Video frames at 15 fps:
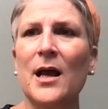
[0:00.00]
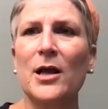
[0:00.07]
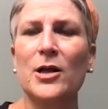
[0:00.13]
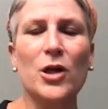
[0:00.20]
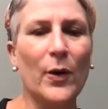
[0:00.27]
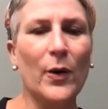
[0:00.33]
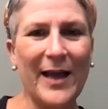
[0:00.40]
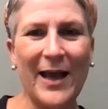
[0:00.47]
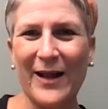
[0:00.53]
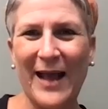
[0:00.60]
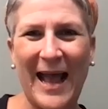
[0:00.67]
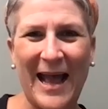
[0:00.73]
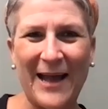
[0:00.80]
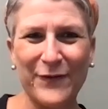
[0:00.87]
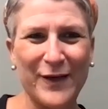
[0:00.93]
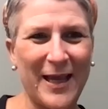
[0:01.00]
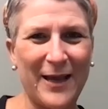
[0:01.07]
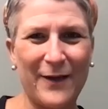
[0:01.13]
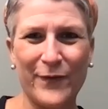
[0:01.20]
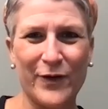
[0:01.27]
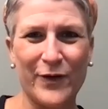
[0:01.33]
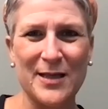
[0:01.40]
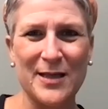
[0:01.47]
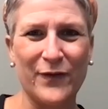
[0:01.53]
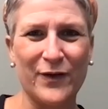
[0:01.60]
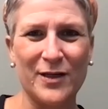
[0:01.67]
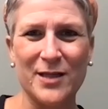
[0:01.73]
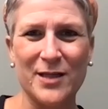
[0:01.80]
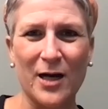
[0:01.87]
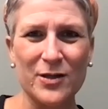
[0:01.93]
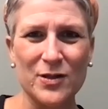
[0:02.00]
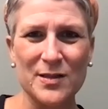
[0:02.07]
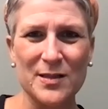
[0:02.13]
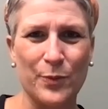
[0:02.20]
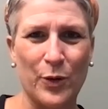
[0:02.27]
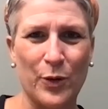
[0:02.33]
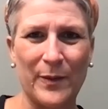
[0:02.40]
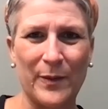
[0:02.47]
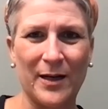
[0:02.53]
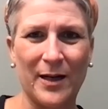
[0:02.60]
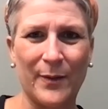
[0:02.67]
knowing how to advocate for yourself in a doctor's appointment.